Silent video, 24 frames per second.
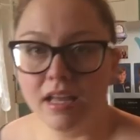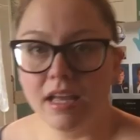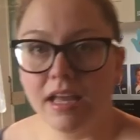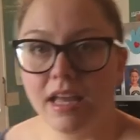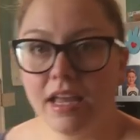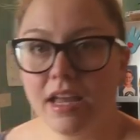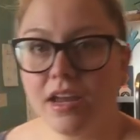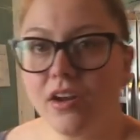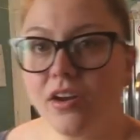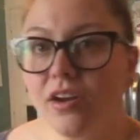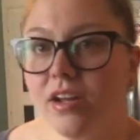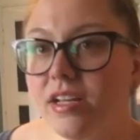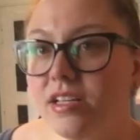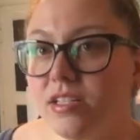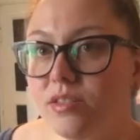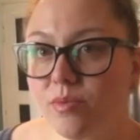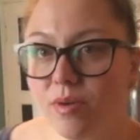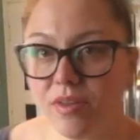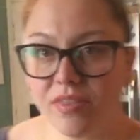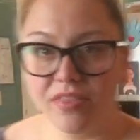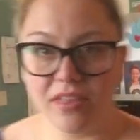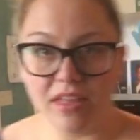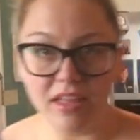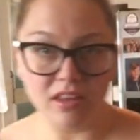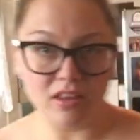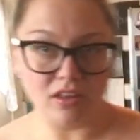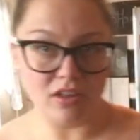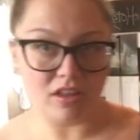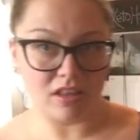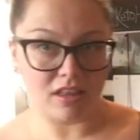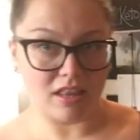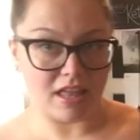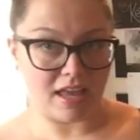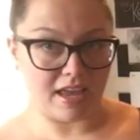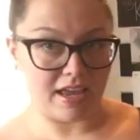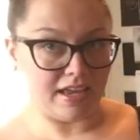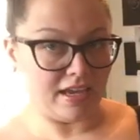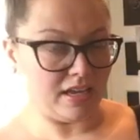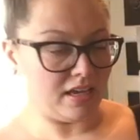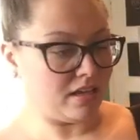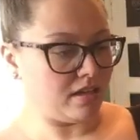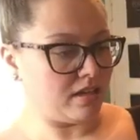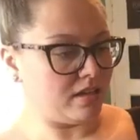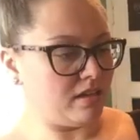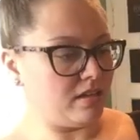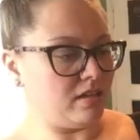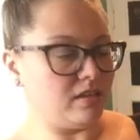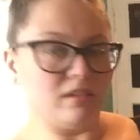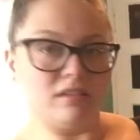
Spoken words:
Here is what they look like.